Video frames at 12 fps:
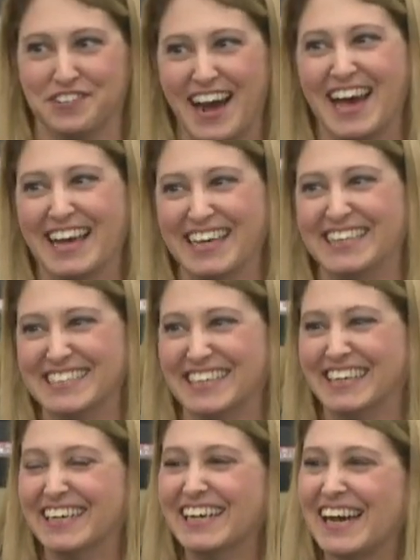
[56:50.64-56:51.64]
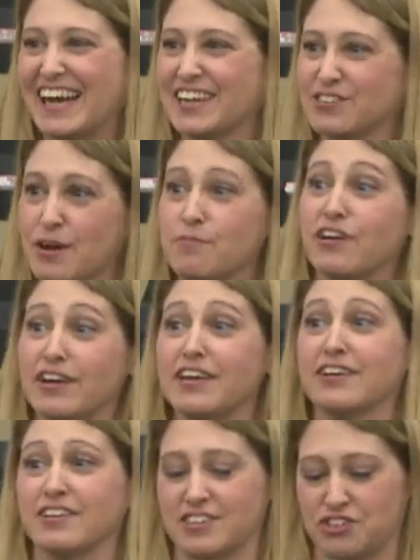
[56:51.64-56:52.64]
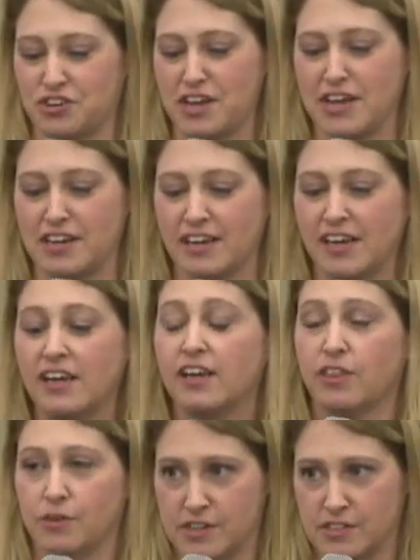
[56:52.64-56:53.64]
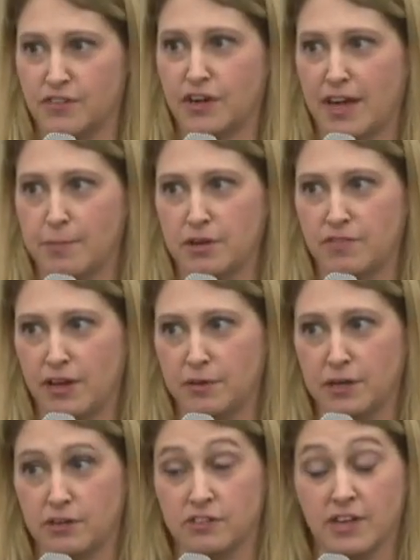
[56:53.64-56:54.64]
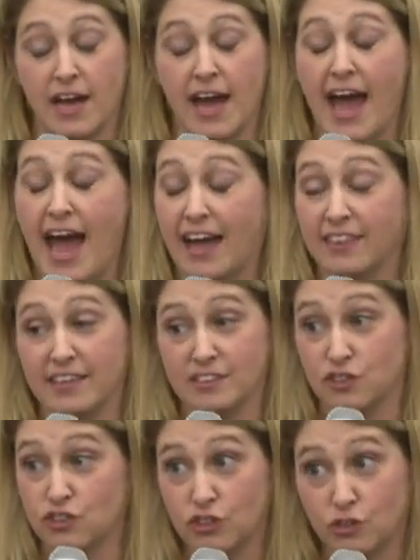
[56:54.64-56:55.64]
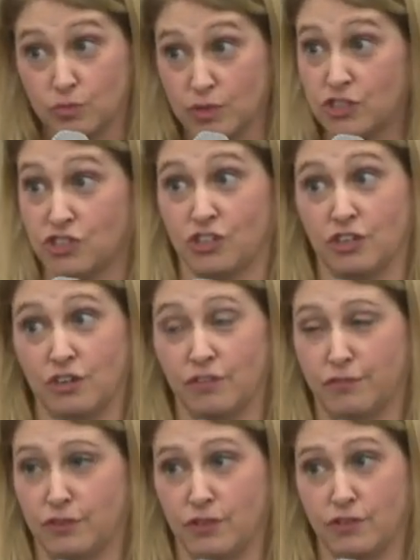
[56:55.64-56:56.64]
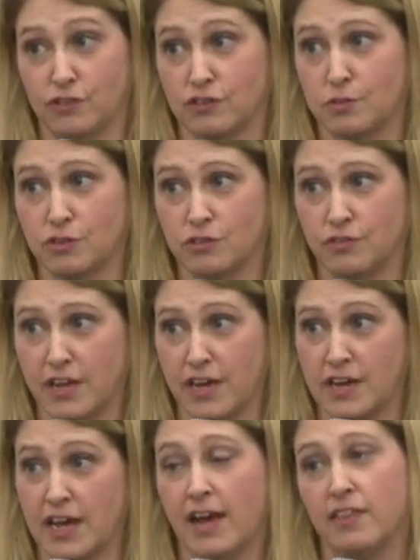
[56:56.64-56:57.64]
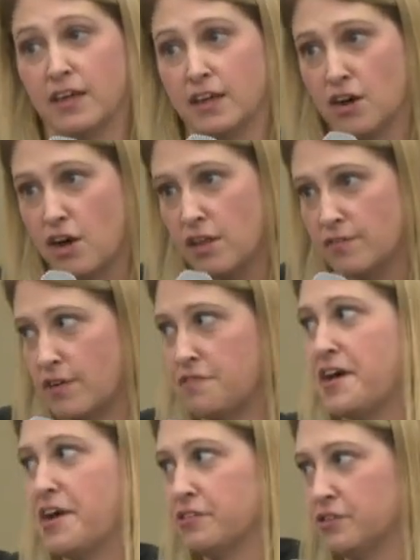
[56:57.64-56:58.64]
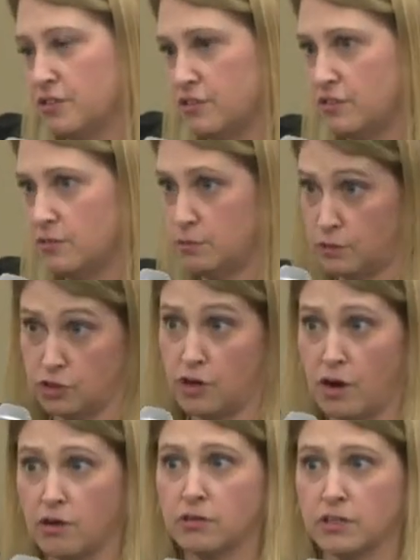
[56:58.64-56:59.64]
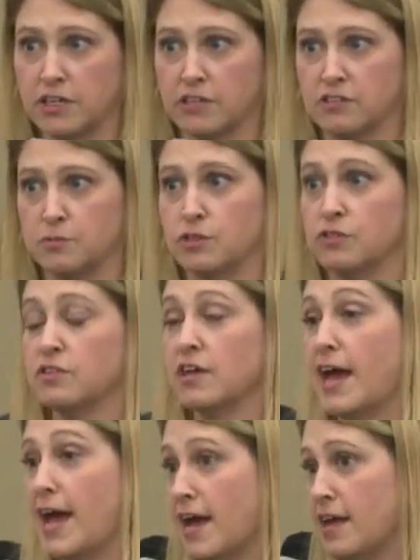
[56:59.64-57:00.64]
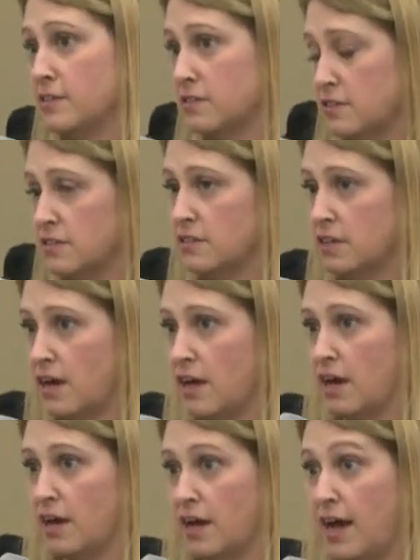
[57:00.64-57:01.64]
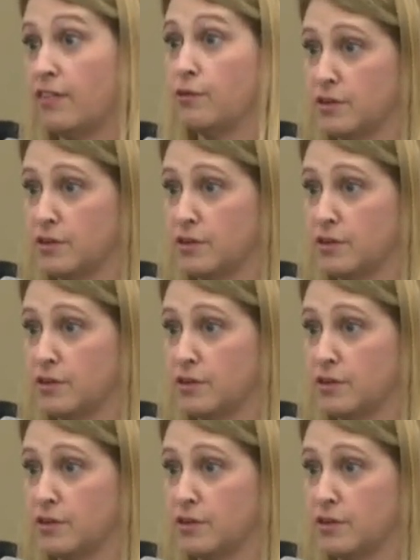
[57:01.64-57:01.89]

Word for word: right? Uh, so I'm very eager to train the rest of our cabin evaluators, and then Sir Richard for the first commercial flight, and then all of our founders, which are our early customers, and, uh, and the